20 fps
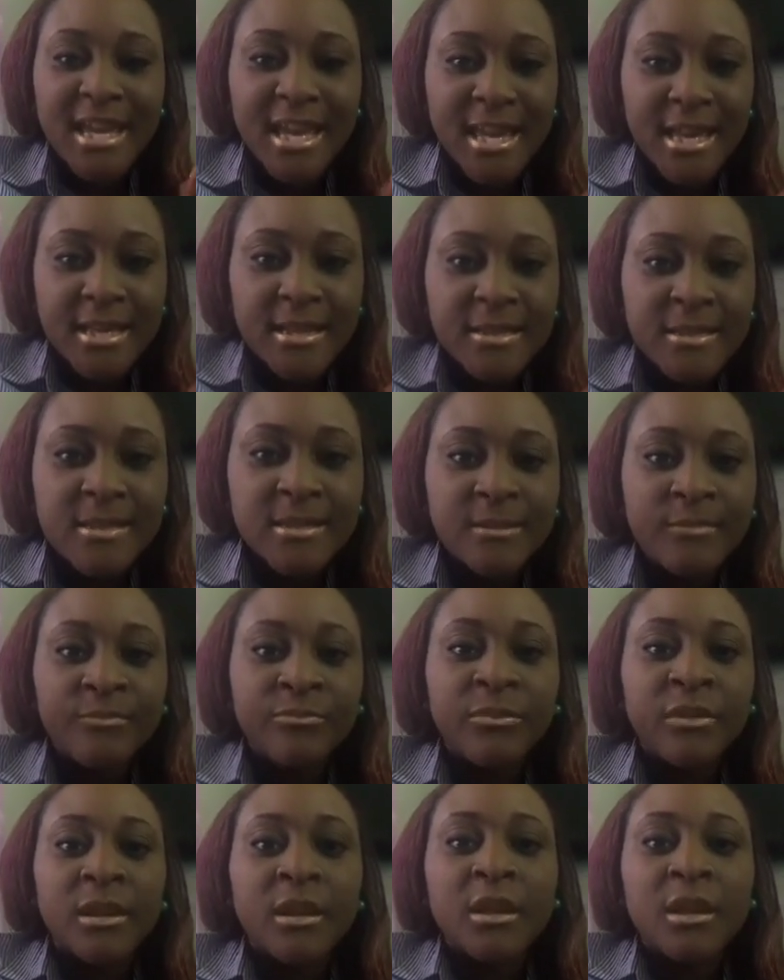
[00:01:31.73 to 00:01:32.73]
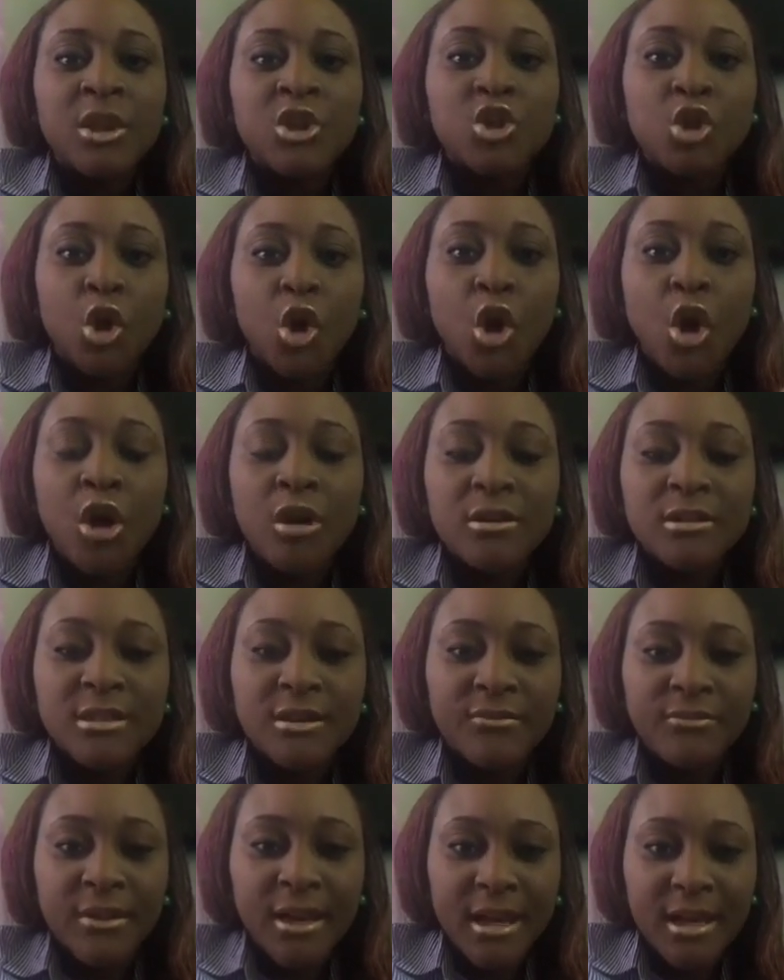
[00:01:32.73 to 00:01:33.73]
is to
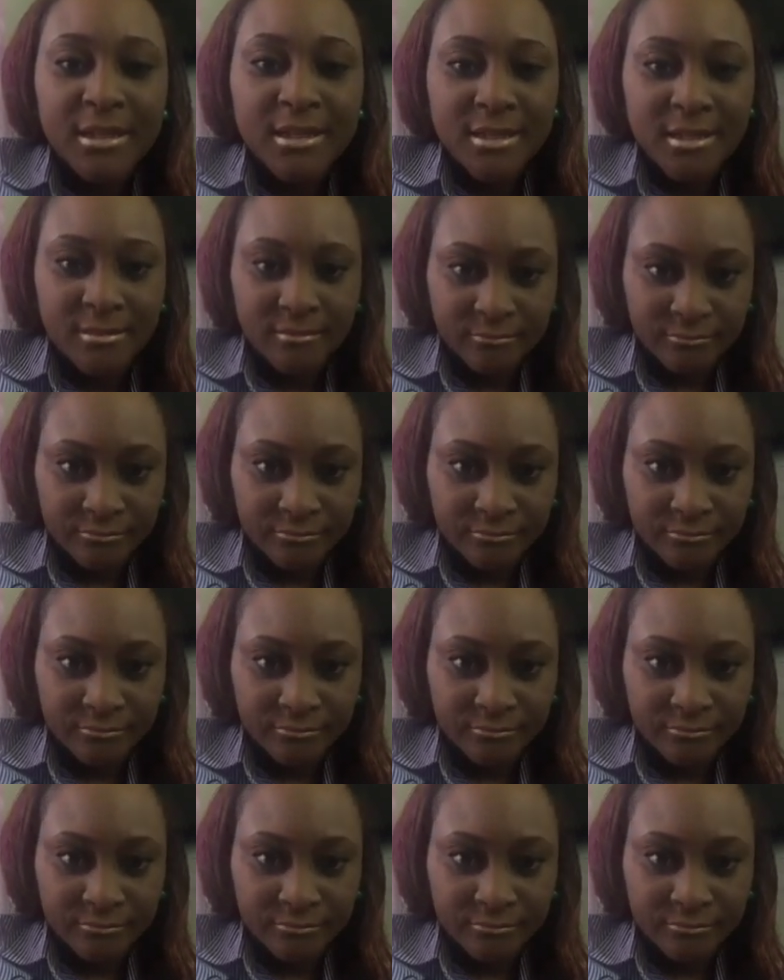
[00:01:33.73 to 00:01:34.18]
cultivate